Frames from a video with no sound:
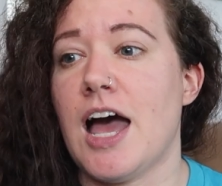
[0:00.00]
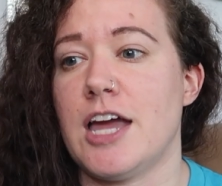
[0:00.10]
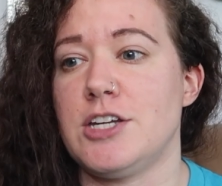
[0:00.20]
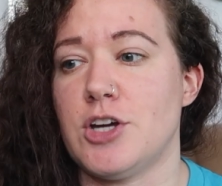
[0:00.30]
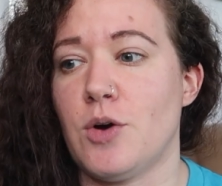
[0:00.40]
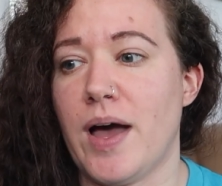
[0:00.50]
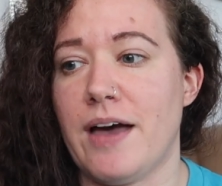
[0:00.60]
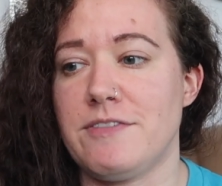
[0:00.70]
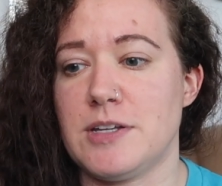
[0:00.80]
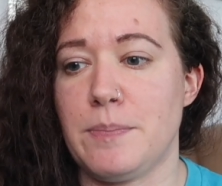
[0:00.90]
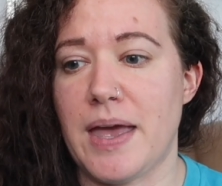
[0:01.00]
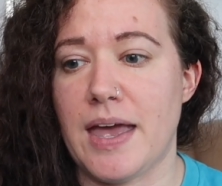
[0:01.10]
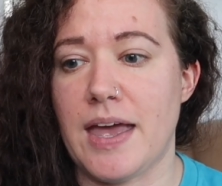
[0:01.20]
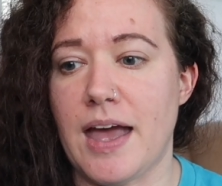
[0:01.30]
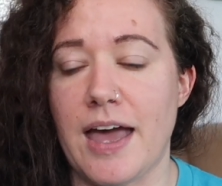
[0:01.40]
I don't have
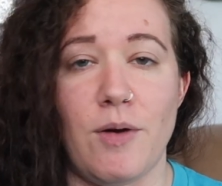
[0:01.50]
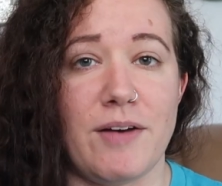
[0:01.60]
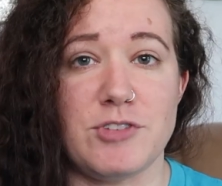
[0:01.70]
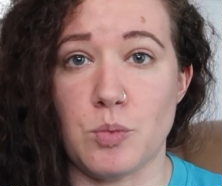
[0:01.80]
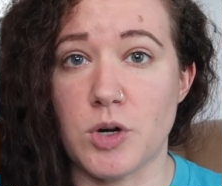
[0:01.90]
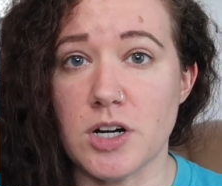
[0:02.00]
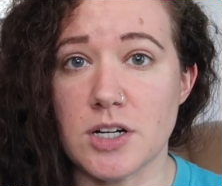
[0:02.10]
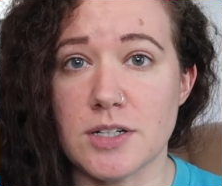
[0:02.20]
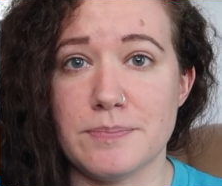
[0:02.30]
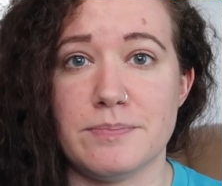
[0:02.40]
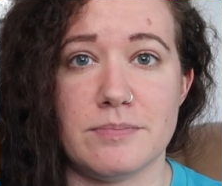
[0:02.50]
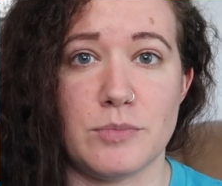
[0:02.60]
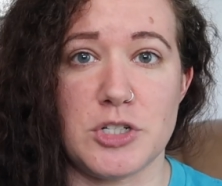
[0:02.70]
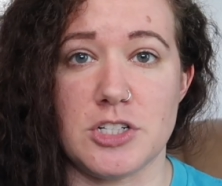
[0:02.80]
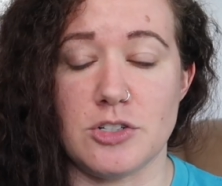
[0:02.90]
to work,
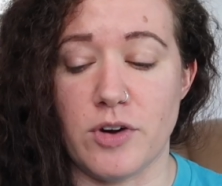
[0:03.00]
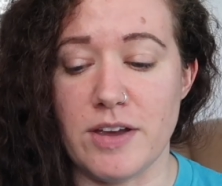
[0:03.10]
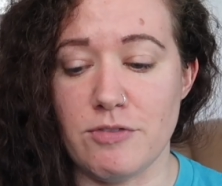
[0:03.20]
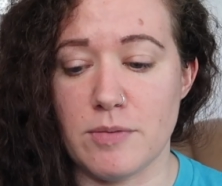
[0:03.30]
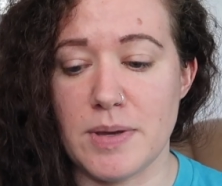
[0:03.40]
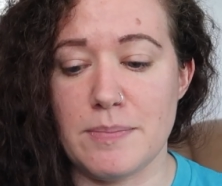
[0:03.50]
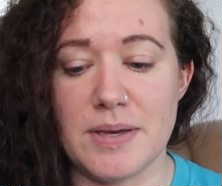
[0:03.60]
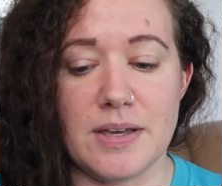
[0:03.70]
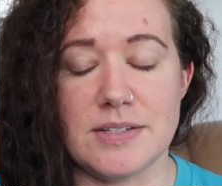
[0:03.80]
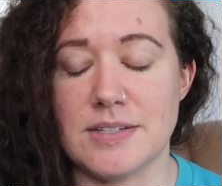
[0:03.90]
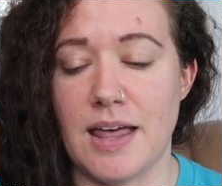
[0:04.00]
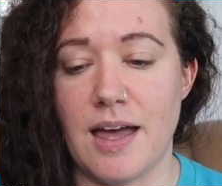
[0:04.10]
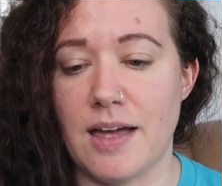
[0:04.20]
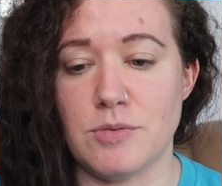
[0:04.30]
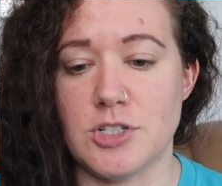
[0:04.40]
which is great for me because
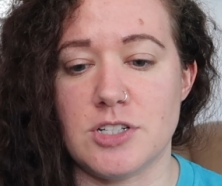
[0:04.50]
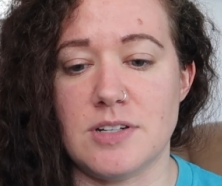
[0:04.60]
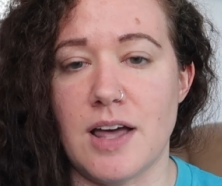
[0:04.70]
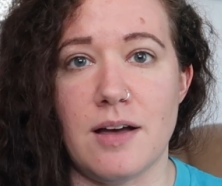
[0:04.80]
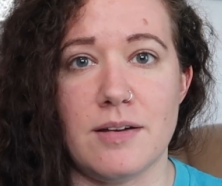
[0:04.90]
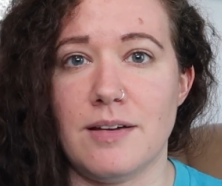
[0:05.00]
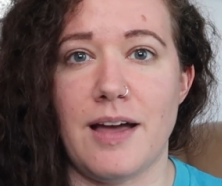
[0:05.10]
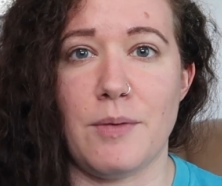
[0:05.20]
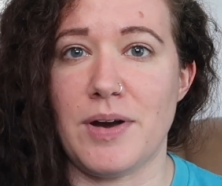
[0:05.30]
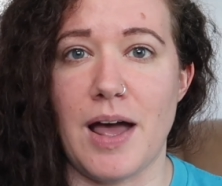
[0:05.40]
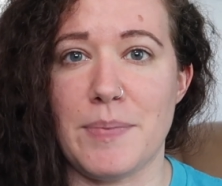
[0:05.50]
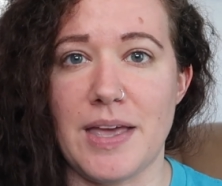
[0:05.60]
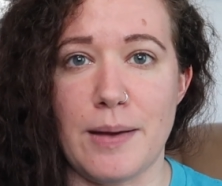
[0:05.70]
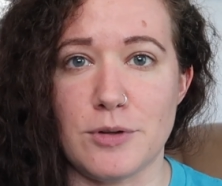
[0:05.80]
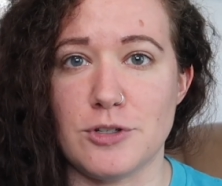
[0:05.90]
I would not
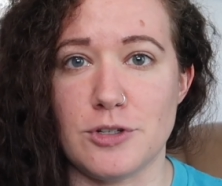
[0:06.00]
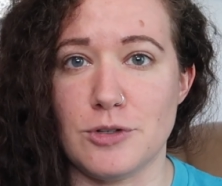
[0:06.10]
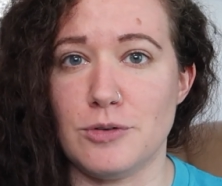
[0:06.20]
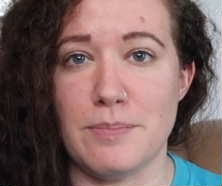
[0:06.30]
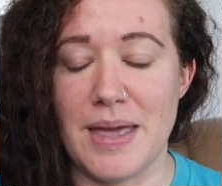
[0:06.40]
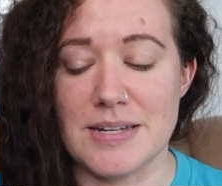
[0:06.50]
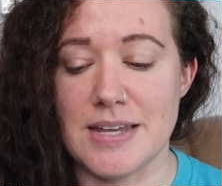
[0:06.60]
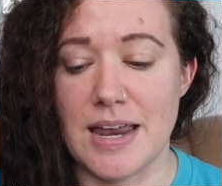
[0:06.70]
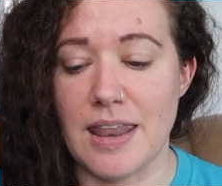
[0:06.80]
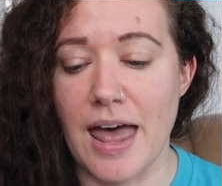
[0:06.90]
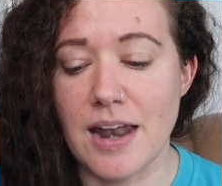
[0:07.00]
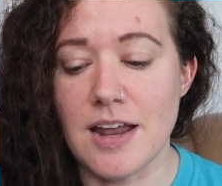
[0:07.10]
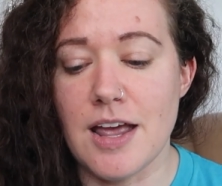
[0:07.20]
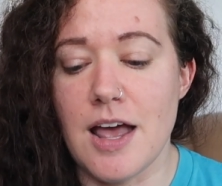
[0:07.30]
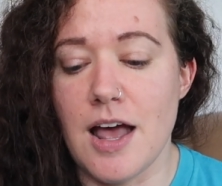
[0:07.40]
be able to maintain that
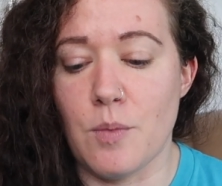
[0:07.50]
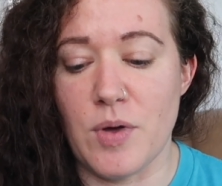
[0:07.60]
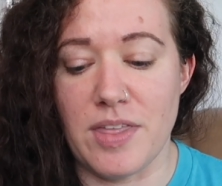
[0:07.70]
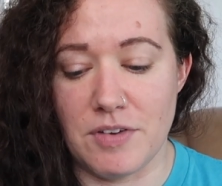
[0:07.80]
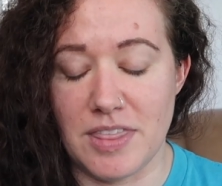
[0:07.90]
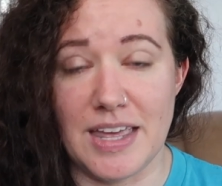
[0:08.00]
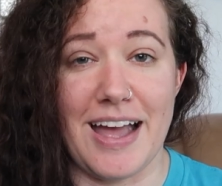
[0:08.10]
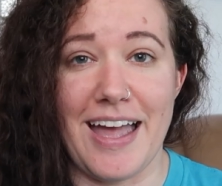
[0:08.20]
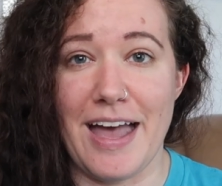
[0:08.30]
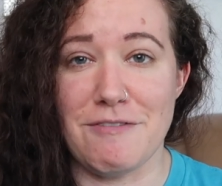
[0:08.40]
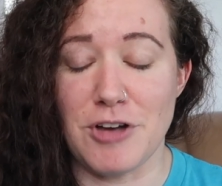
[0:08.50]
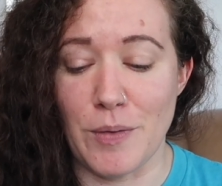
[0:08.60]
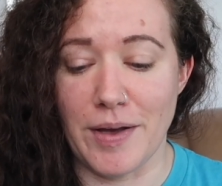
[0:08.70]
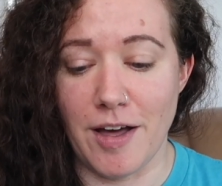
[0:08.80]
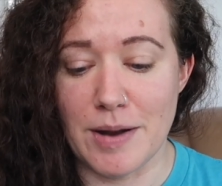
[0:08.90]
with everything I have
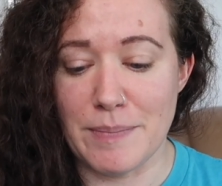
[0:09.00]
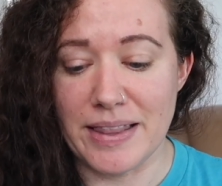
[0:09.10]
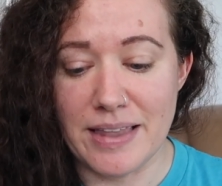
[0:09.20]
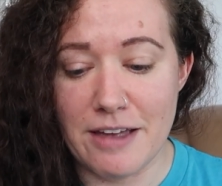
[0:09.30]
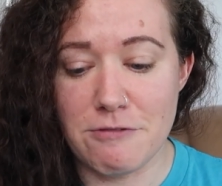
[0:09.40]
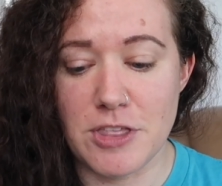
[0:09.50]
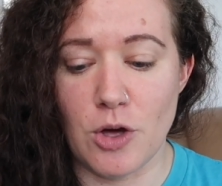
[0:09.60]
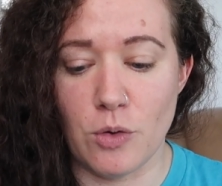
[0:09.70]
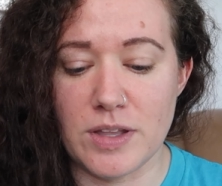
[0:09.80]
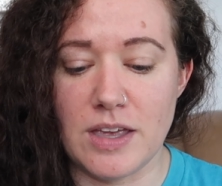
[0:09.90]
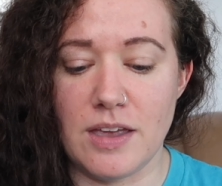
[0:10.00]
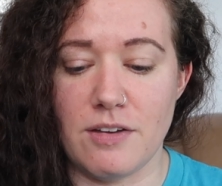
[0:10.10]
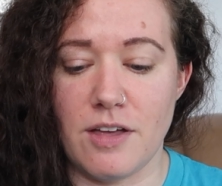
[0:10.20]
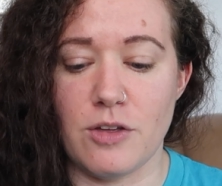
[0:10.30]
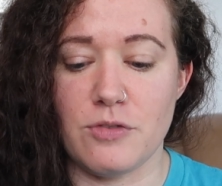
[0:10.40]
going on in my life. The
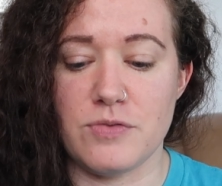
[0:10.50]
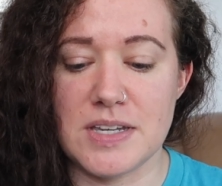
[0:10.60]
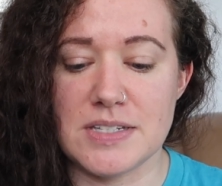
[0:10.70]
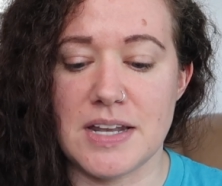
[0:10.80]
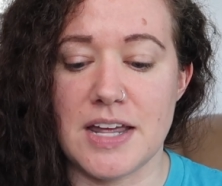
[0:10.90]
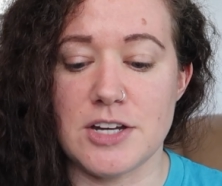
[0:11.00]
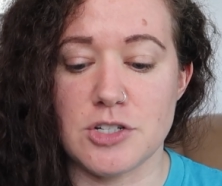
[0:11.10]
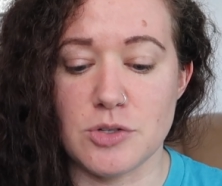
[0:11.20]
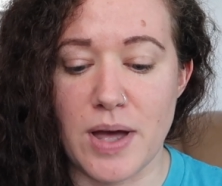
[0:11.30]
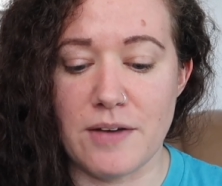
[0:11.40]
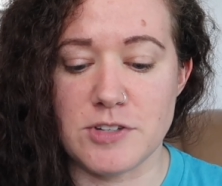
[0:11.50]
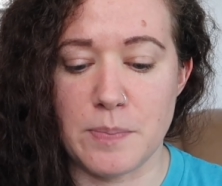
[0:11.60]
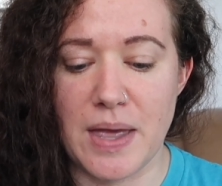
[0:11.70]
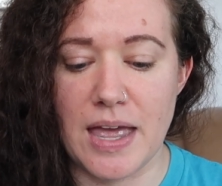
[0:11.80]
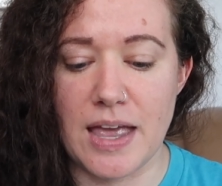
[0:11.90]
only other fees that I do have to
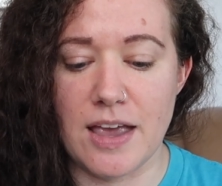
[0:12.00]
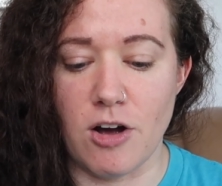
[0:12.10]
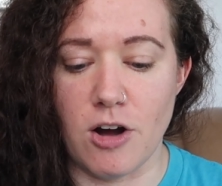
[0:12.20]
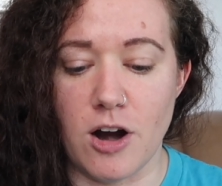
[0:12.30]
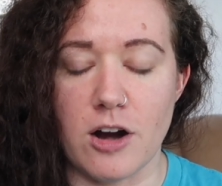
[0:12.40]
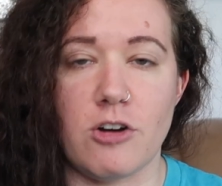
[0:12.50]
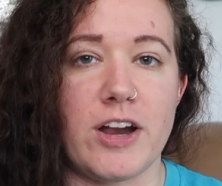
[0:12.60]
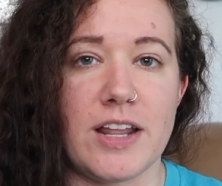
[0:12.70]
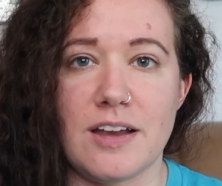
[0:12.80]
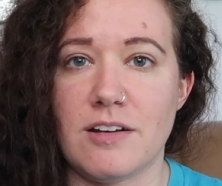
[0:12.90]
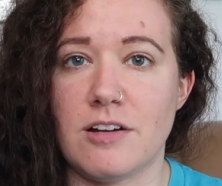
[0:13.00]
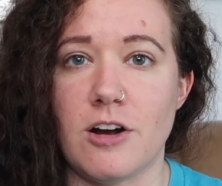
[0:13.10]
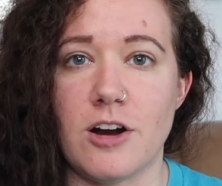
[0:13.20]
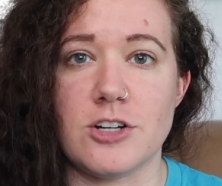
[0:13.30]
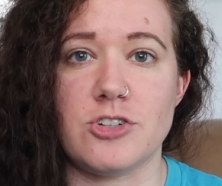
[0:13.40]
pay are credit
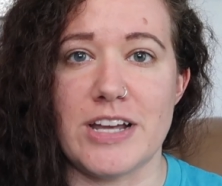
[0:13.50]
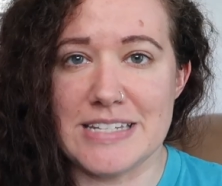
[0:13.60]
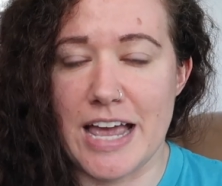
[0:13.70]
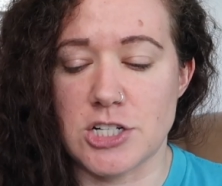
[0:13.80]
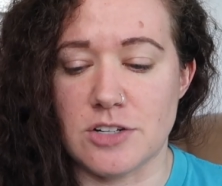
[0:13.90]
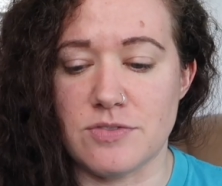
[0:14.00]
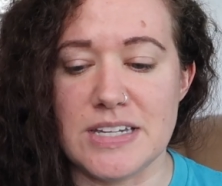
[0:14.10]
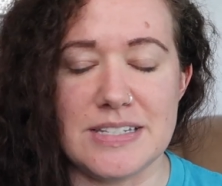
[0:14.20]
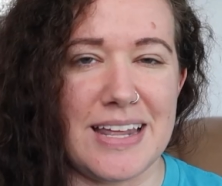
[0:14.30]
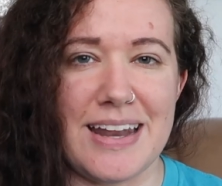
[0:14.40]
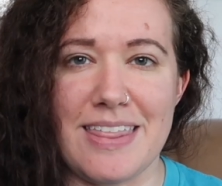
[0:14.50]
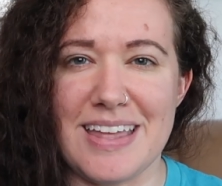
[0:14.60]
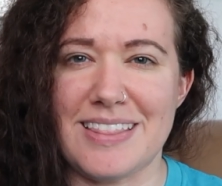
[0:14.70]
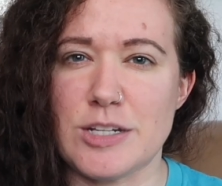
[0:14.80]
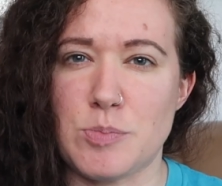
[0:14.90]
card transaction fees, and I
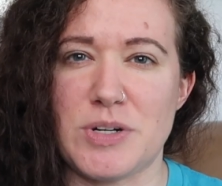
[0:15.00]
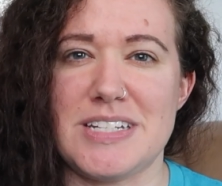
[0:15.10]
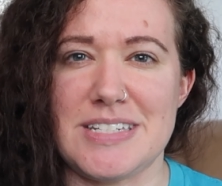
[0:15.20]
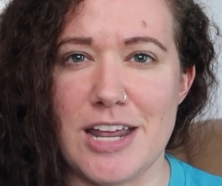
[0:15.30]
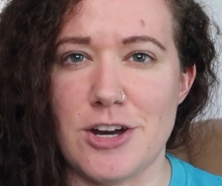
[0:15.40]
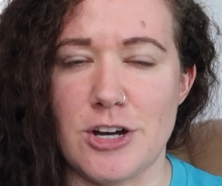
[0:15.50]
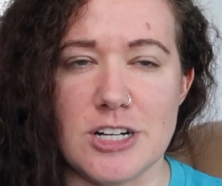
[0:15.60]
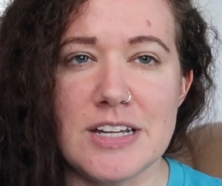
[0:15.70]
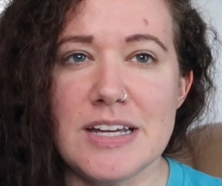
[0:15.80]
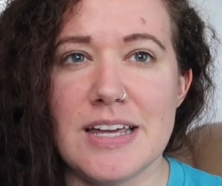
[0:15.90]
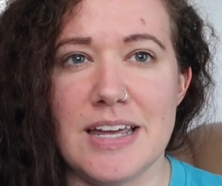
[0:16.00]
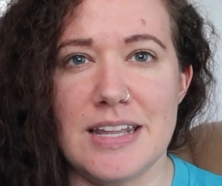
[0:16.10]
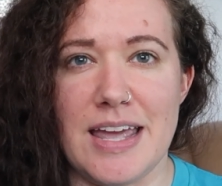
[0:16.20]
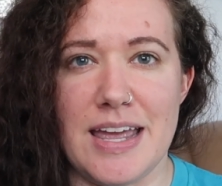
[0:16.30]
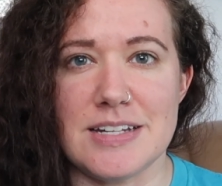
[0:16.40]
think that's pretty standard in
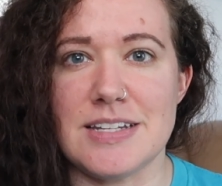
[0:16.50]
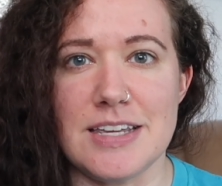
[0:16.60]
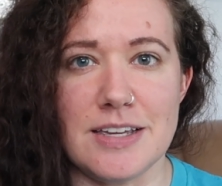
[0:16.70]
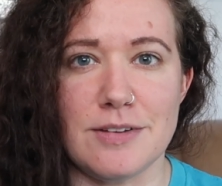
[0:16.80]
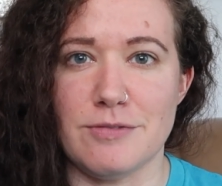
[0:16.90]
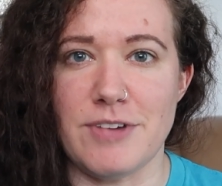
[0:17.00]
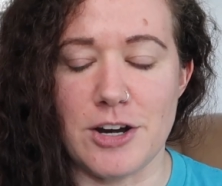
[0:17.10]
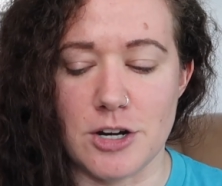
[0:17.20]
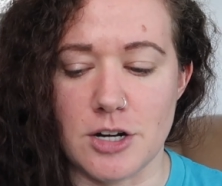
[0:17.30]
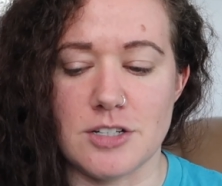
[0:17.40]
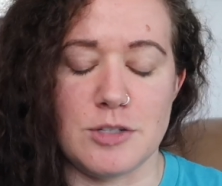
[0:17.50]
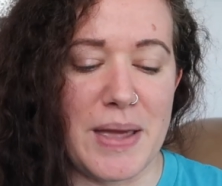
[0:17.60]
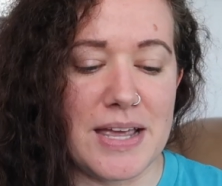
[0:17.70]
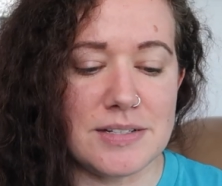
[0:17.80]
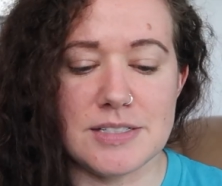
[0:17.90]
the antique vendor
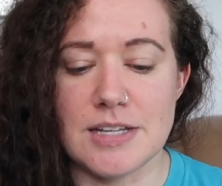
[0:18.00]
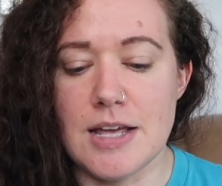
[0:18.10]
space.